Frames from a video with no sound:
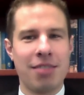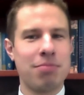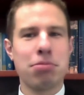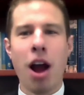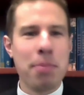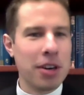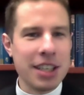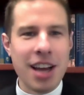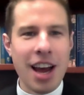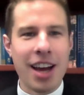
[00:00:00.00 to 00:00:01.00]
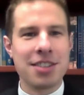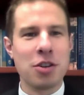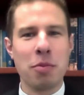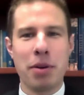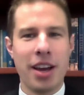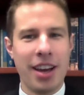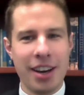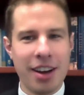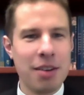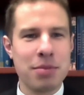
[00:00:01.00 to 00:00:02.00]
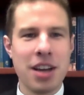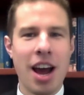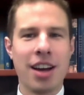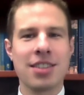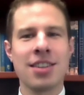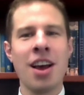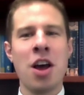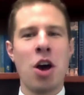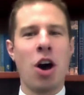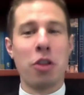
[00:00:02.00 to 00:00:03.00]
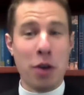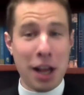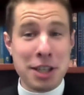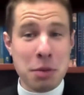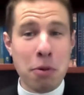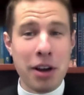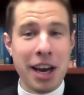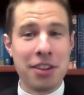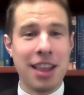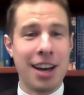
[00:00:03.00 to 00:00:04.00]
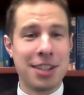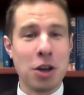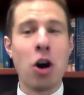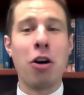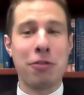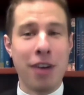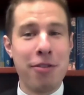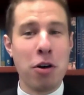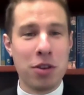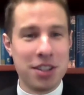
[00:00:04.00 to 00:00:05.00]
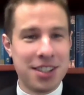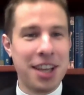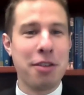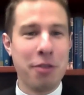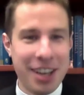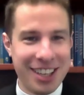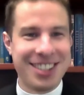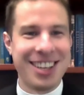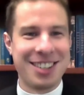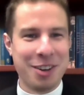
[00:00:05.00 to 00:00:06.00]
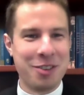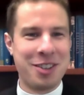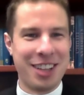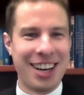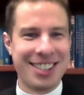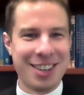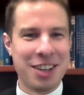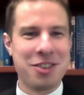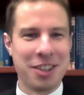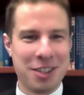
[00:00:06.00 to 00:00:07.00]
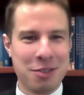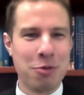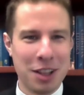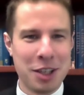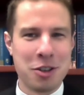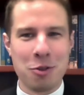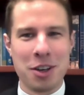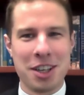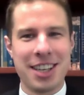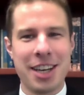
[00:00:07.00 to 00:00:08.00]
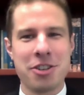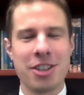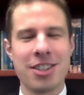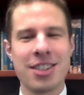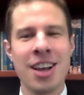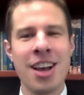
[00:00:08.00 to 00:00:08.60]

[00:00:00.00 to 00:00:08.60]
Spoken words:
property tax, don't pay income tax. Although I like to point out that it's all 501c3s that don't do that. It's not just religious organizations.